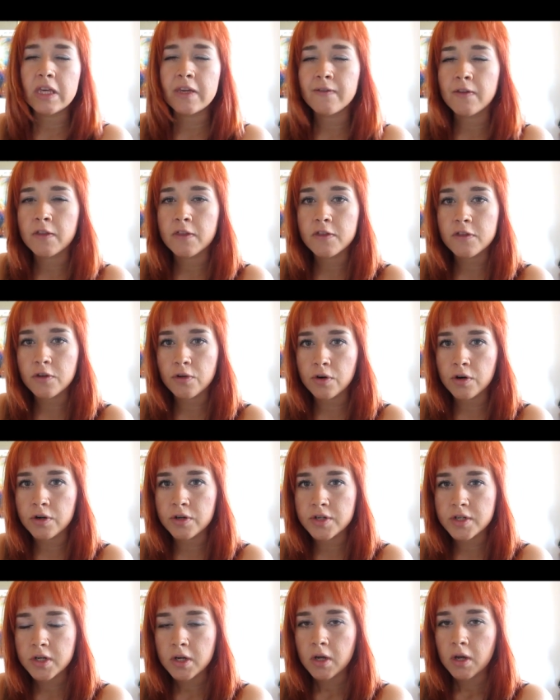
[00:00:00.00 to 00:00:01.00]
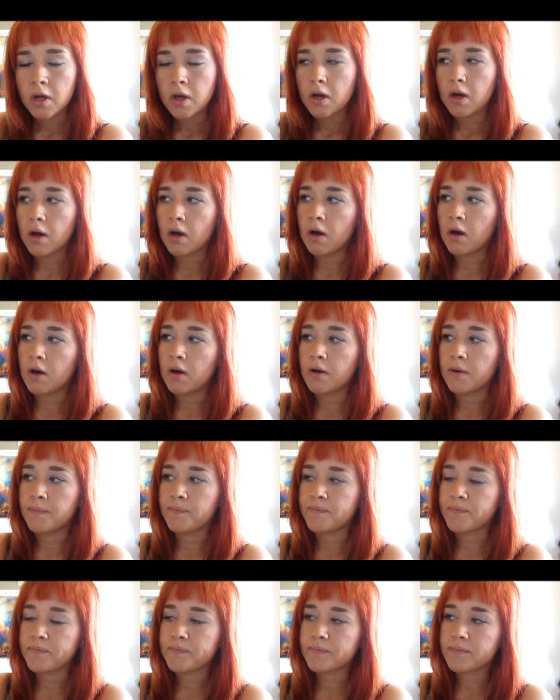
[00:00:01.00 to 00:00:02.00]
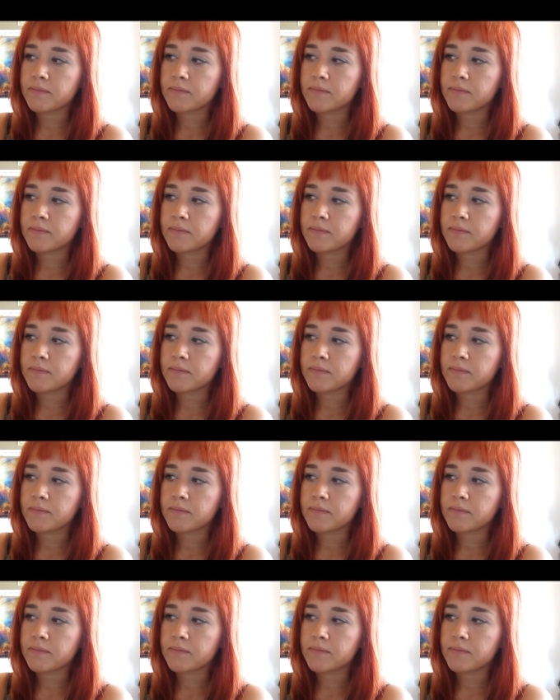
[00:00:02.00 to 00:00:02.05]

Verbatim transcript: even third um,